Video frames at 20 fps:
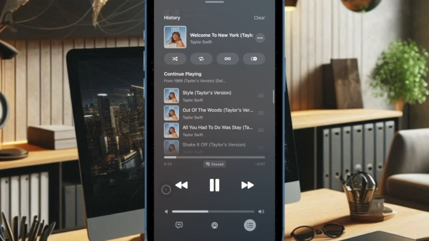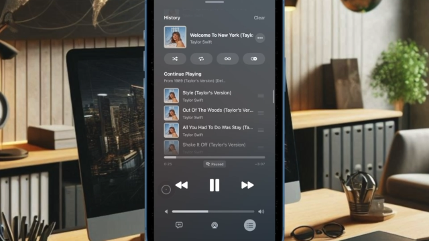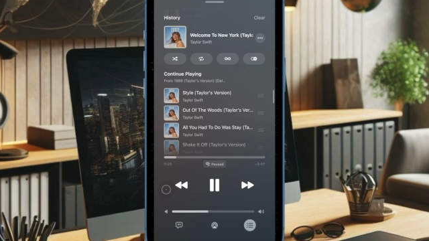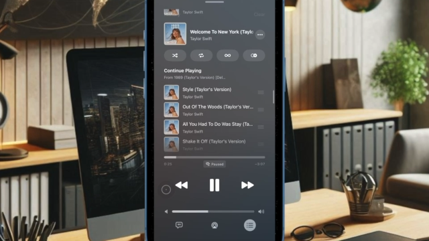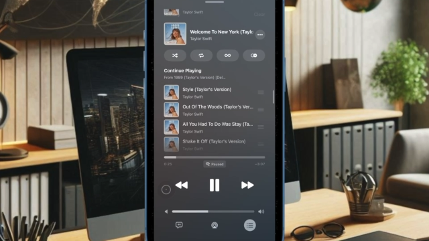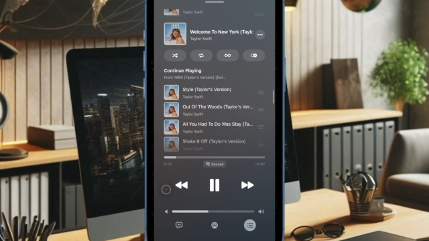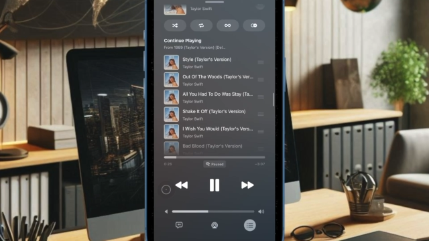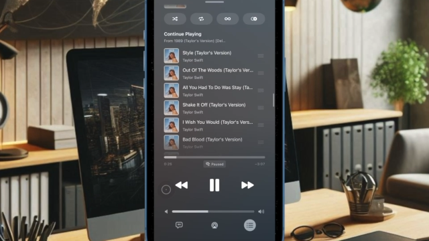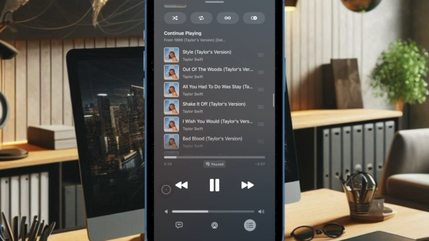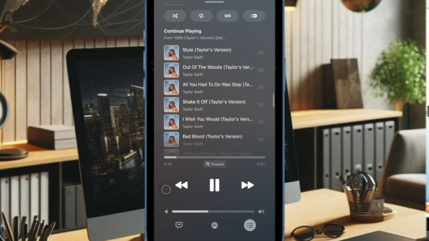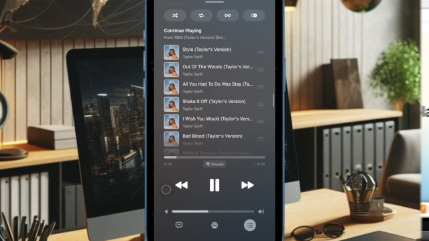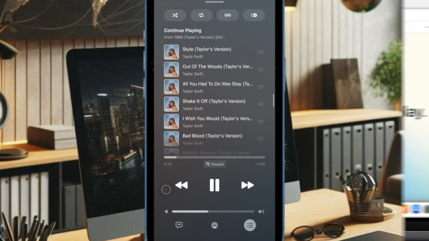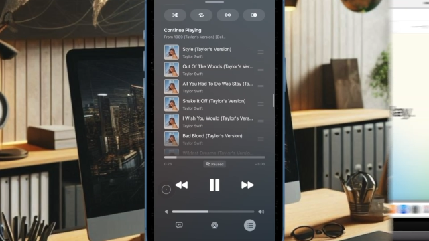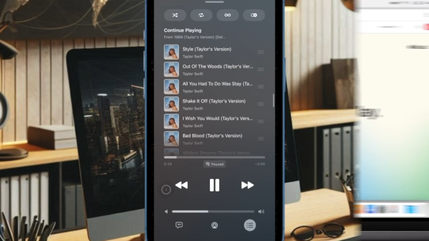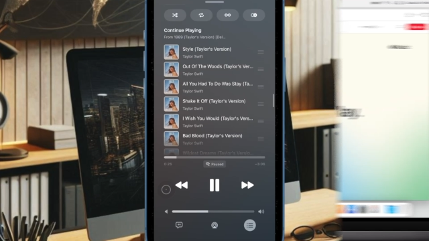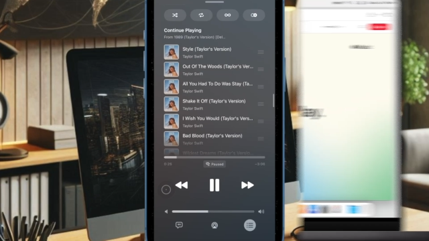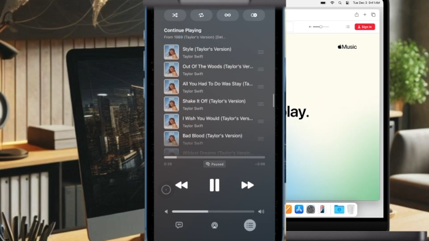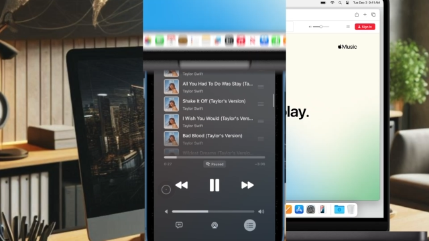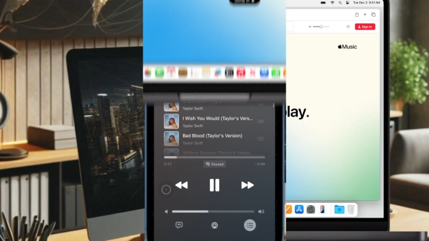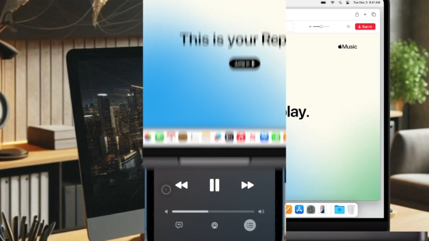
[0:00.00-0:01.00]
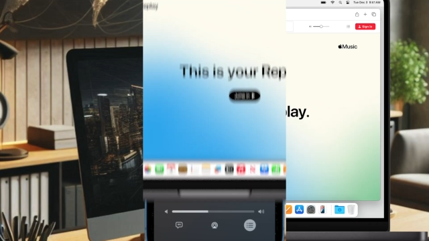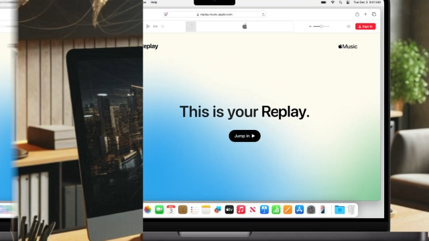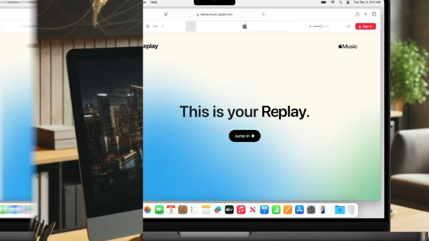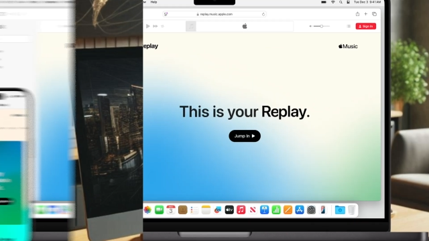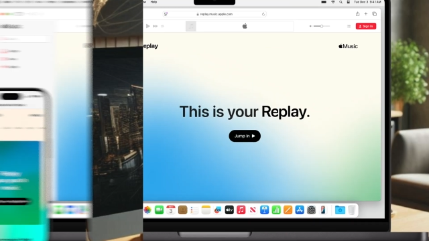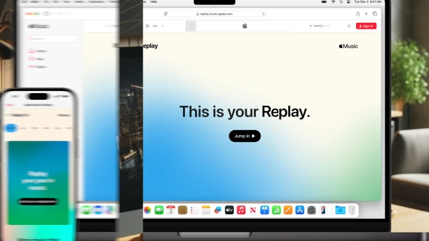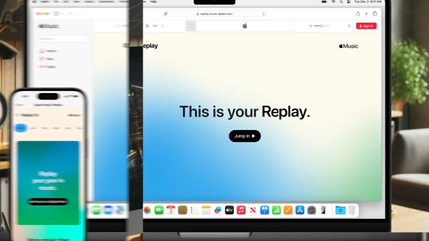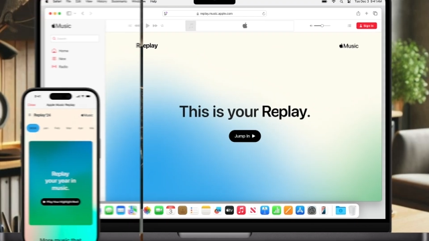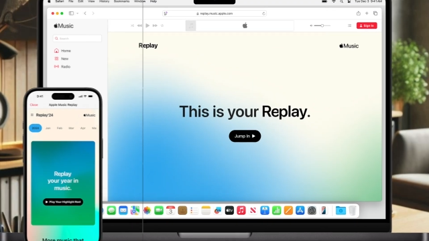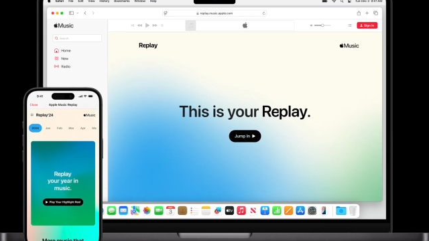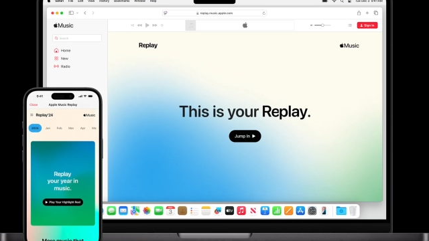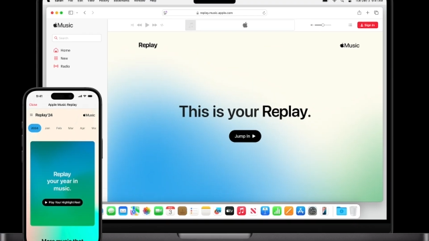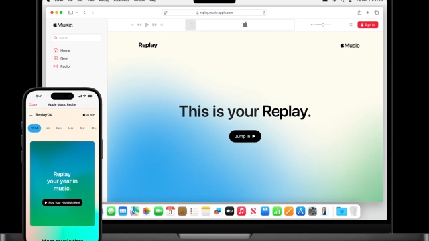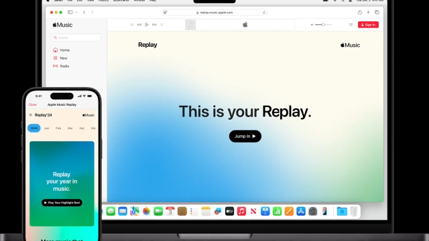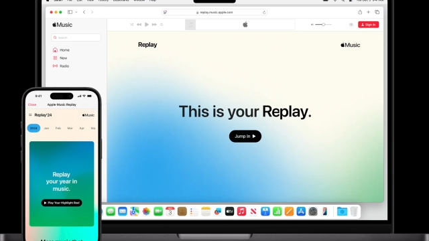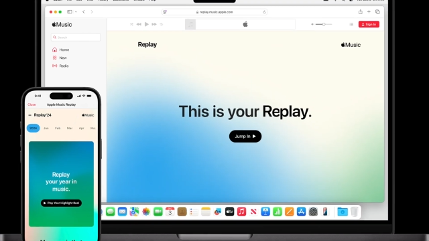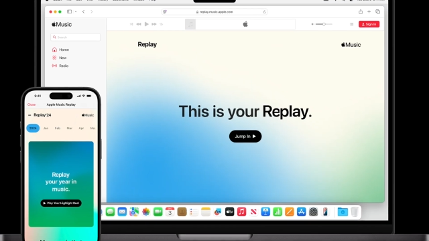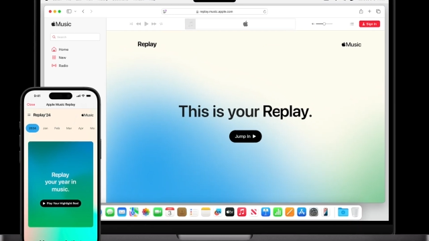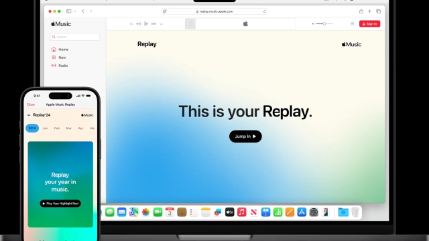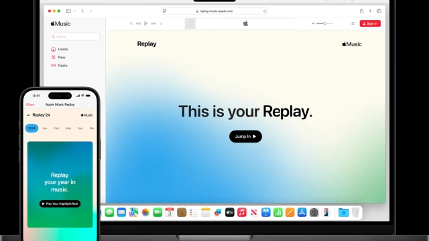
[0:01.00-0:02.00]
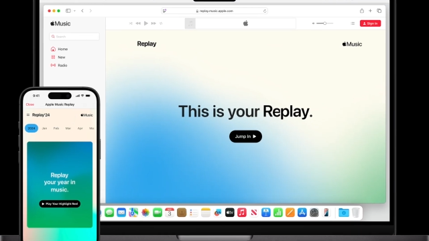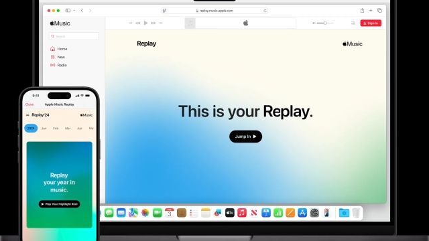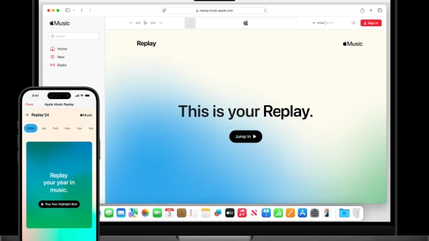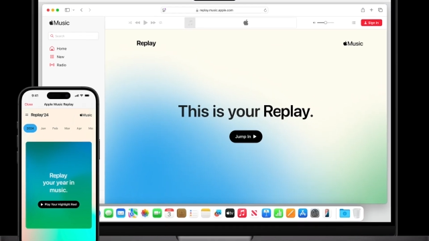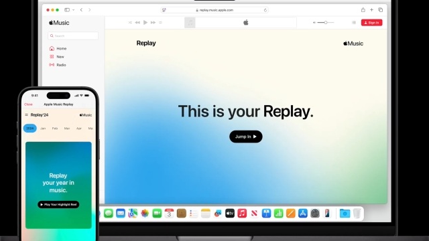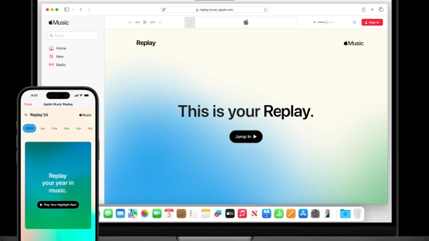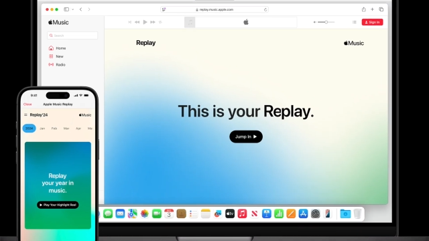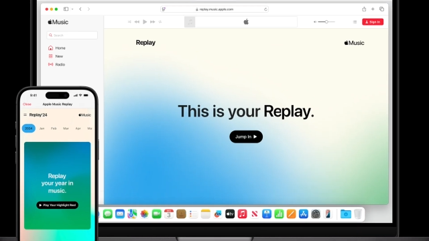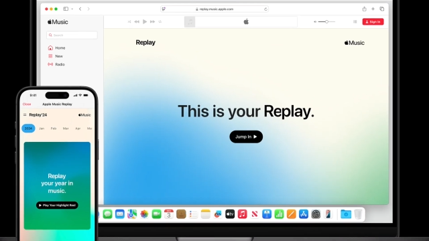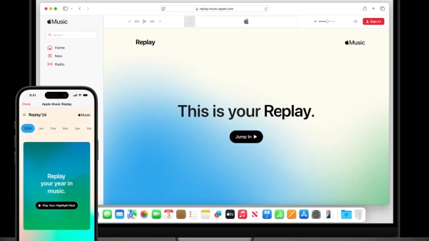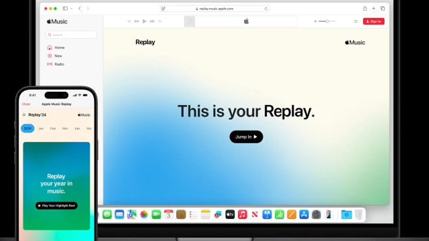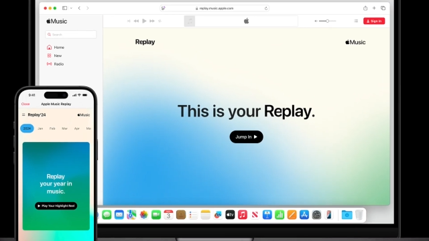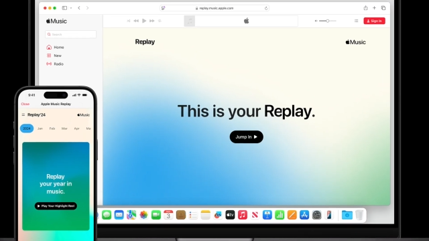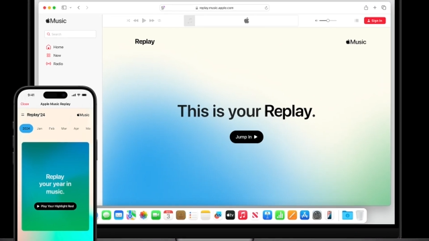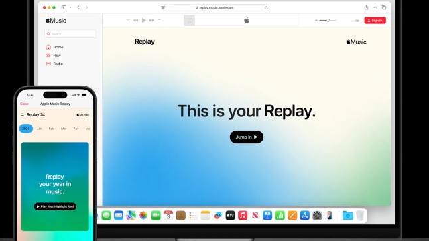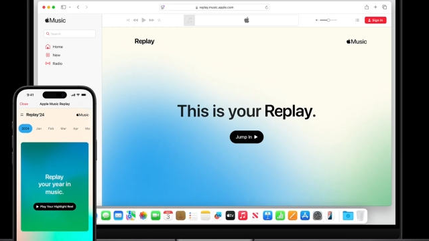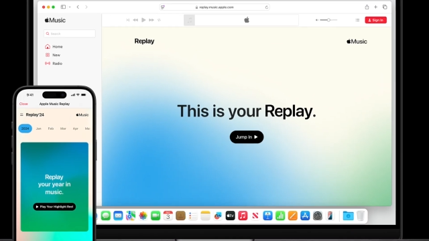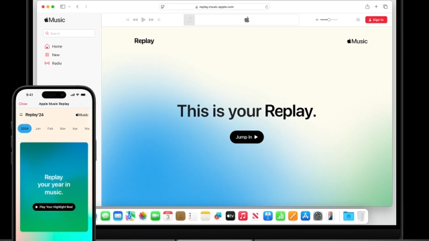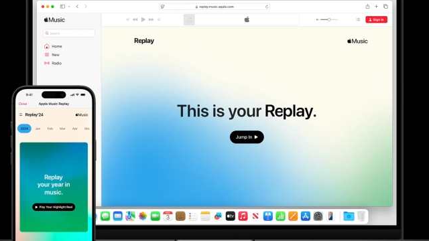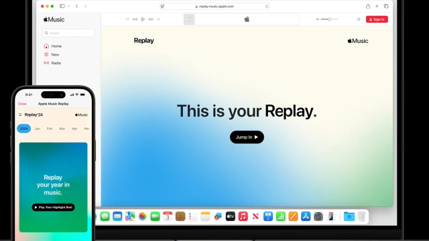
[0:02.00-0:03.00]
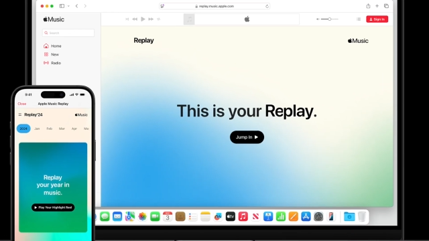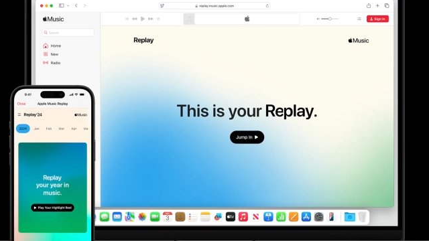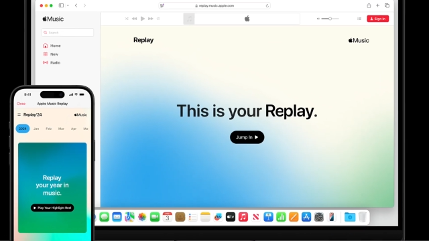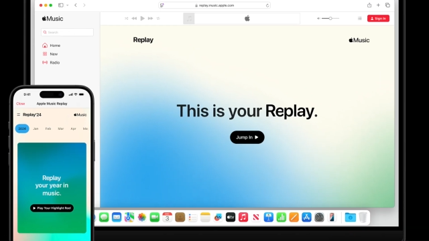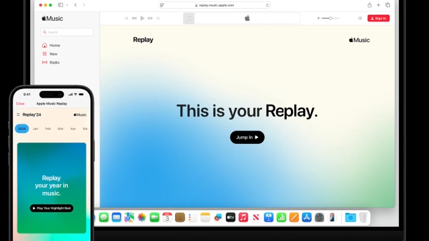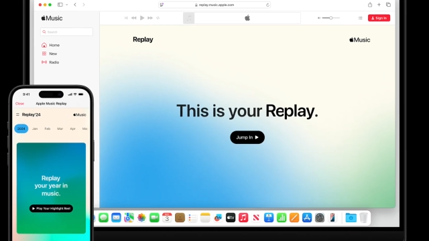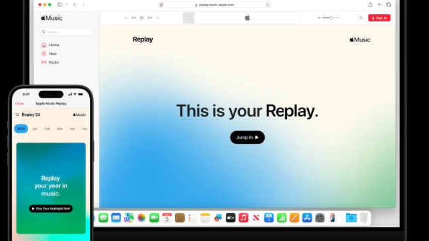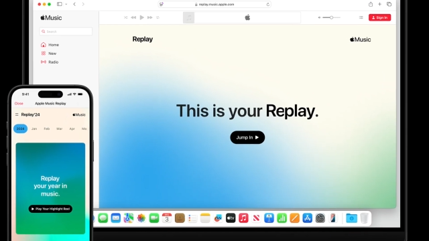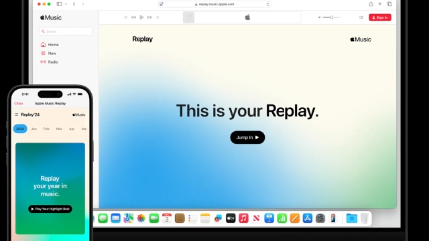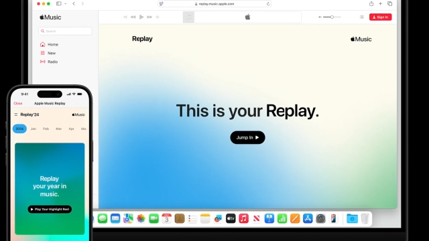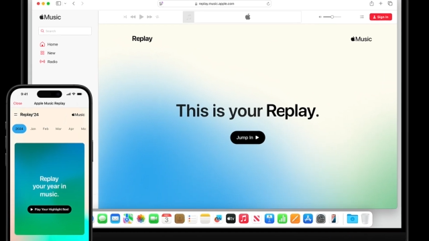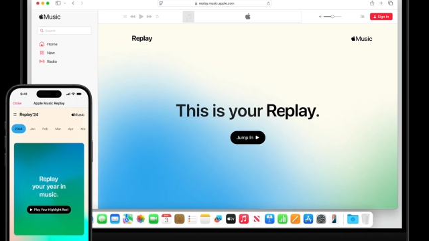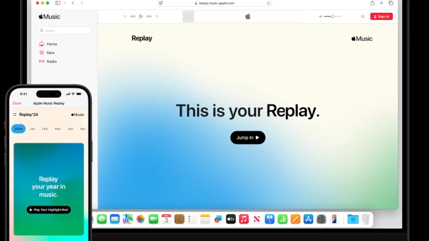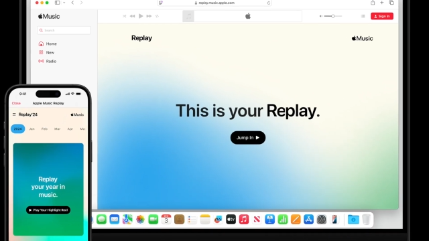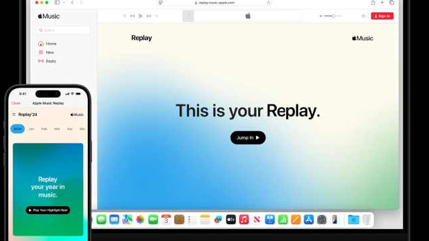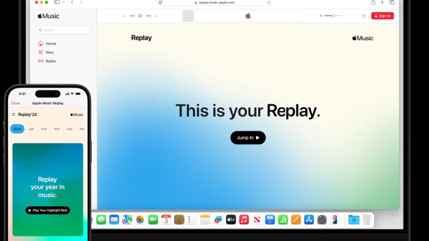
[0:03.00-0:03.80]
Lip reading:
[unreadable: no face in view]